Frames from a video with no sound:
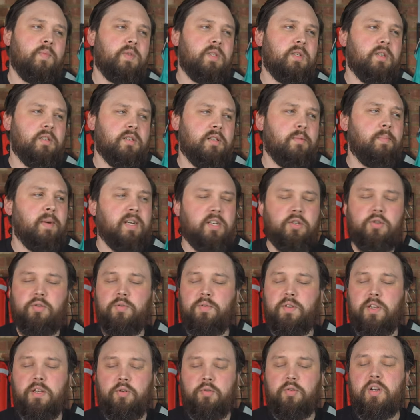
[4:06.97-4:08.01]
just to make
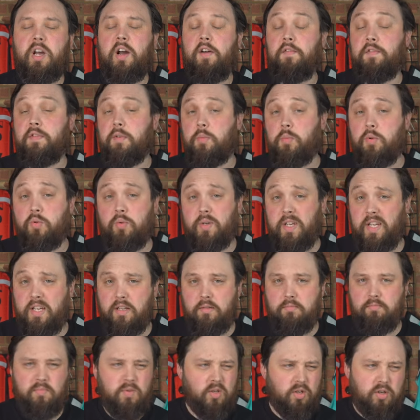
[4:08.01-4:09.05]
sure that you're comfortable
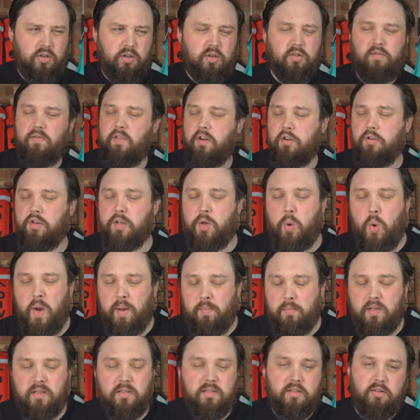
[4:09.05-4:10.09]
in your own
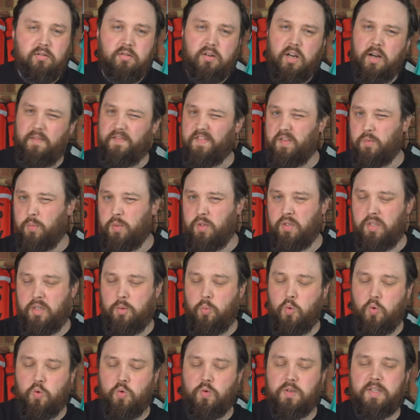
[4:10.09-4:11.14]
equipment, you're comfortable in the
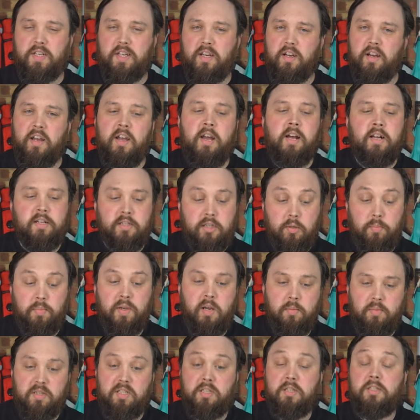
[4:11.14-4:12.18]
water to be
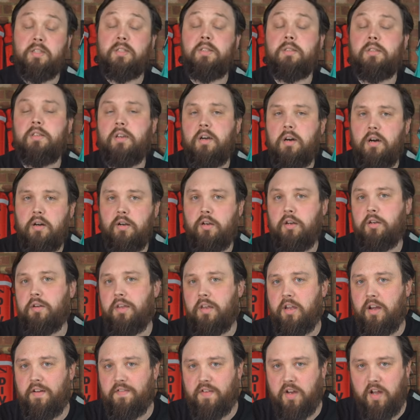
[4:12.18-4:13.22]
able to start
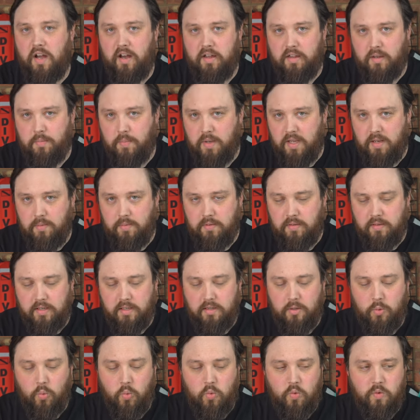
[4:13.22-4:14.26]
looking after other people
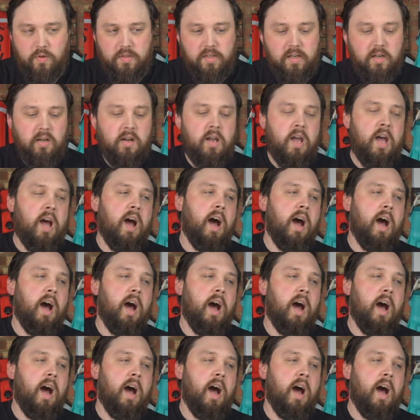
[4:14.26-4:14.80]
in the water.